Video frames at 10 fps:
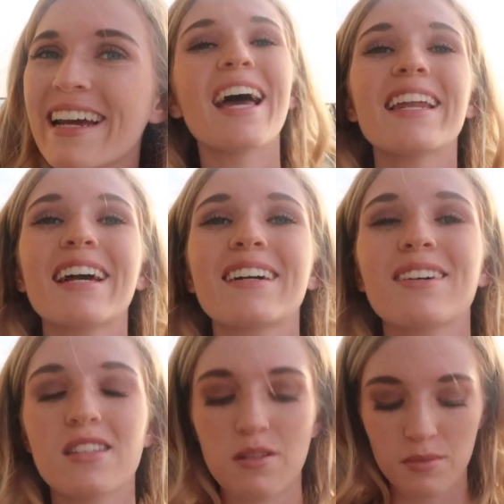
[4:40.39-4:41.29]
Then I
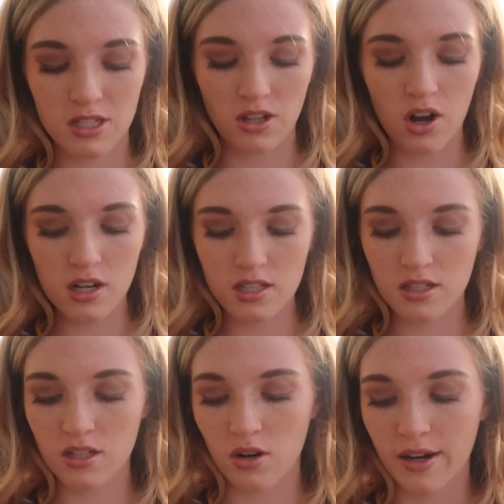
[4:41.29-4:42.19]
got some socks,
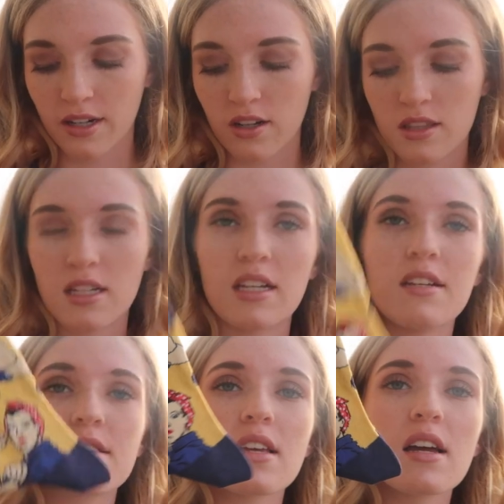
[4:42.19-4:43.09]
so I got
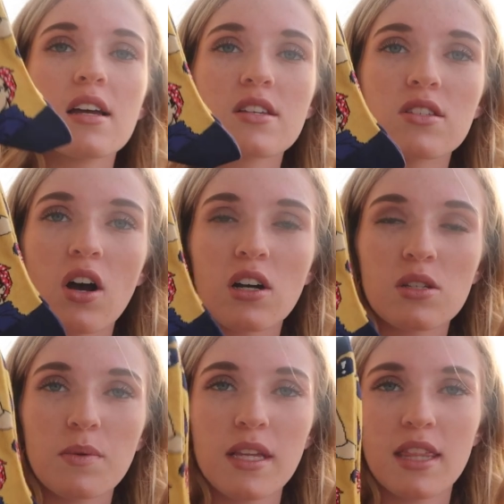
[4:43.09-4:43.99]
these
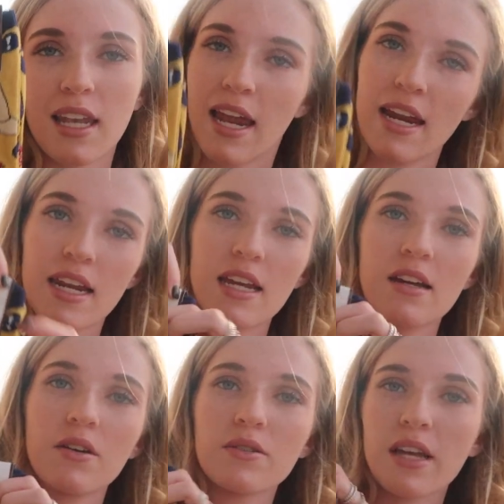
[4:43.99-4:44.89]
socks with the lady
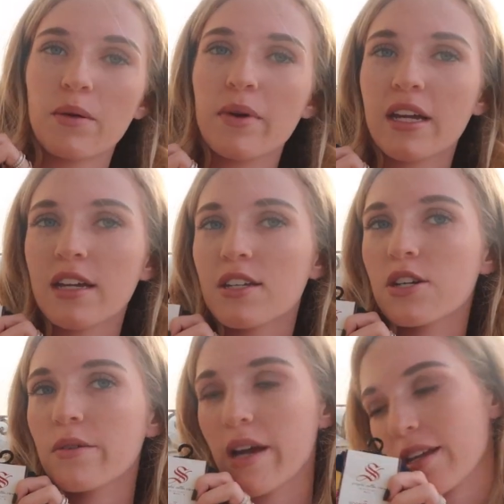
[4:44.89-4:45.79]
who's like, we can
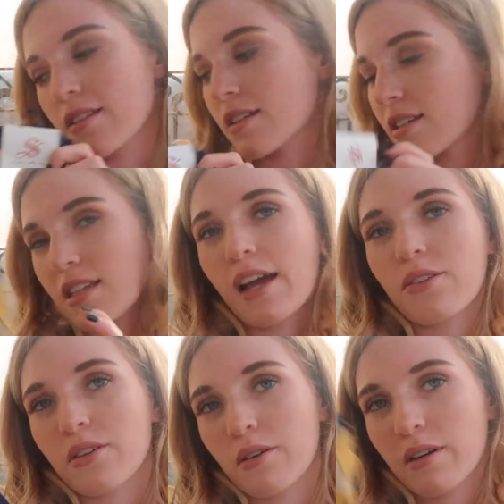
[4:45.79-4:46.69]
do it, because I
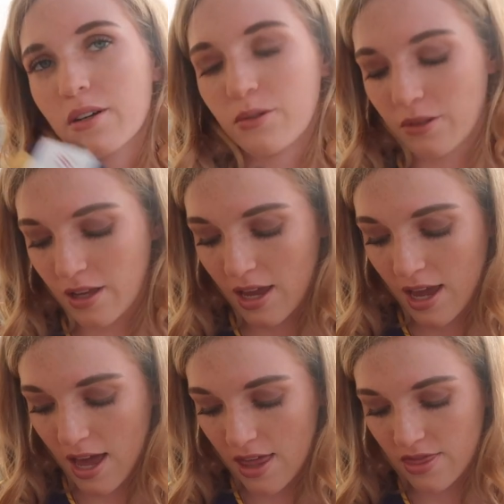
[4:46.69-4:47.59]
thought they were cool.
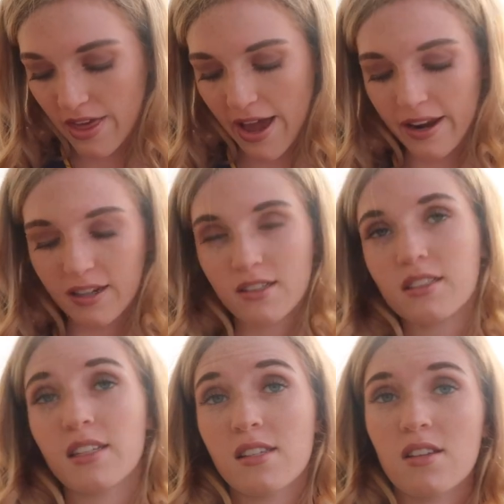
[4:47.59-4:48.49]
And then I
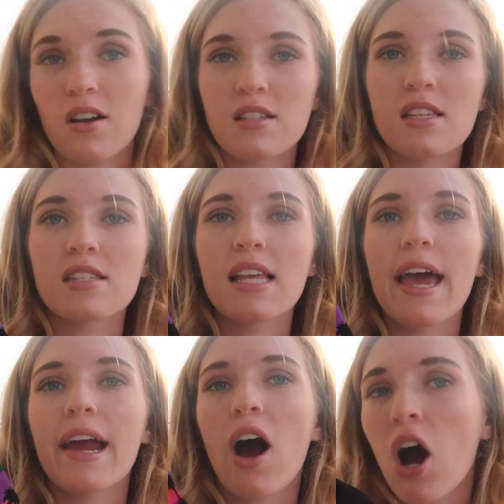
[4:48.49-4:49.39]
got these socks that
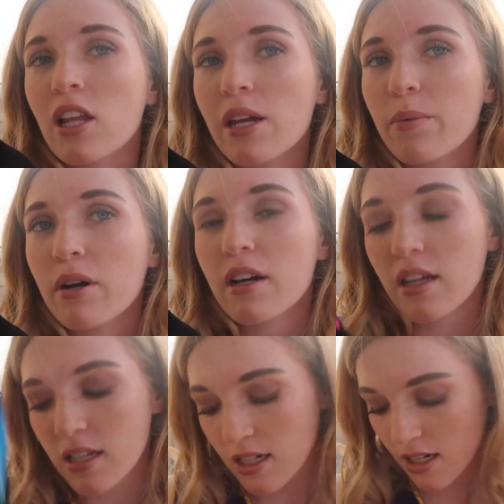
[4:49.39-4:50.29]
say
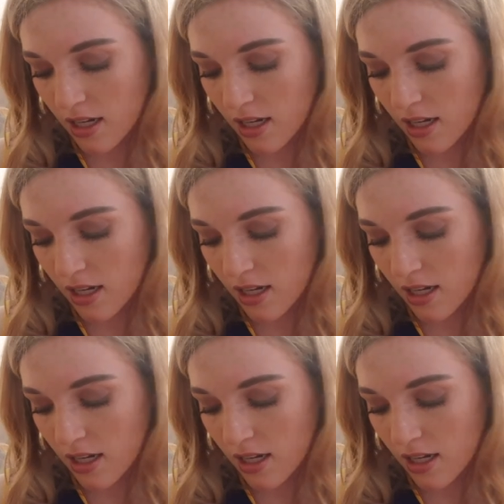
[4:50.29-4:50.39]
Hollywood.